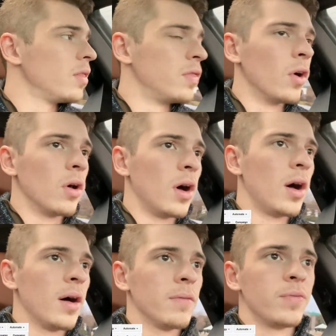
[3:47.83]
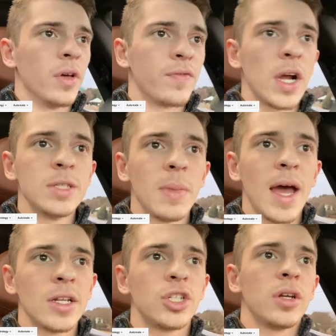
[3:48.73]
The phrase
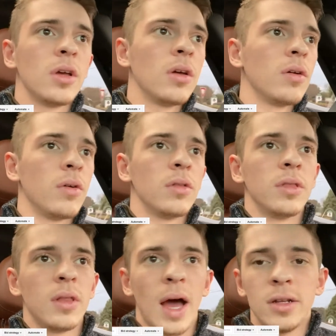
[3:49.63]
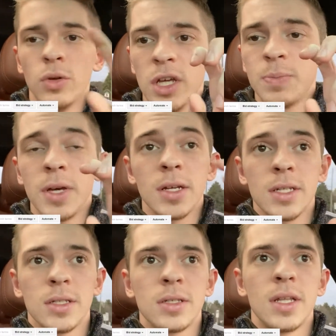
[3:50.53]
match, I do this because
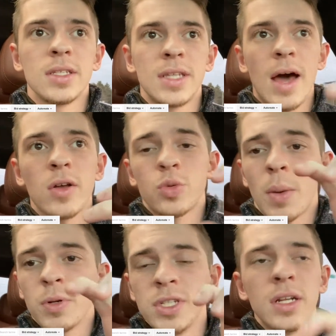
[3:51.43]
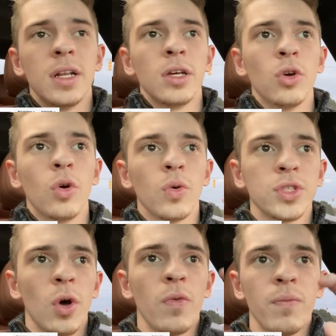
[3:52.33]
this is how it's represented in Google.
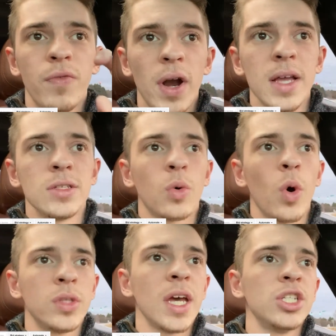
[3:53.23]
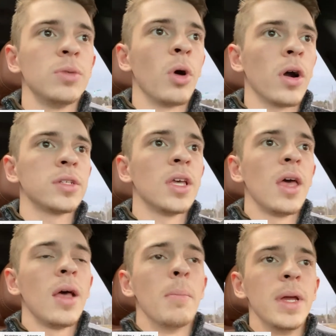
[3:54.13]
So phrase, quotation marks,
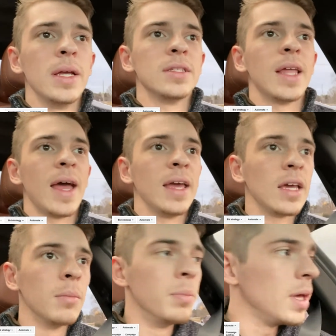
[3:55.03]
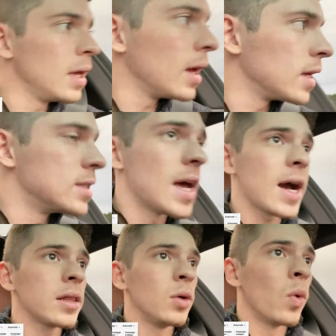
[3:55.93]
means that it can be
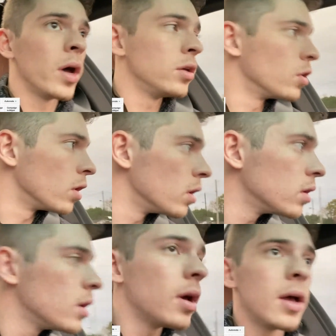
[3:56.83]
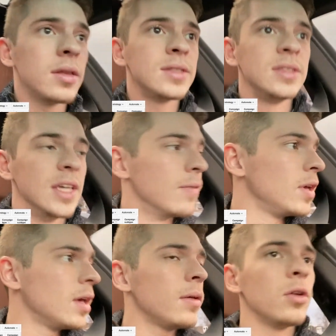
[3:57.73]
exactly what you're
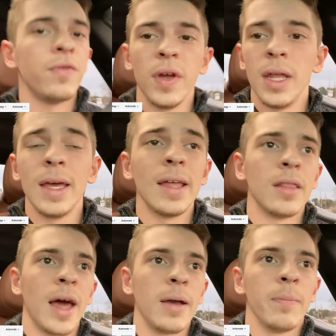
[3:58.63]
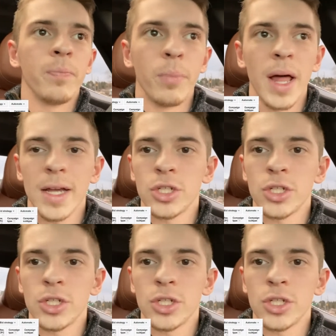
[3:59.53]
giving it, you're feeding it, like black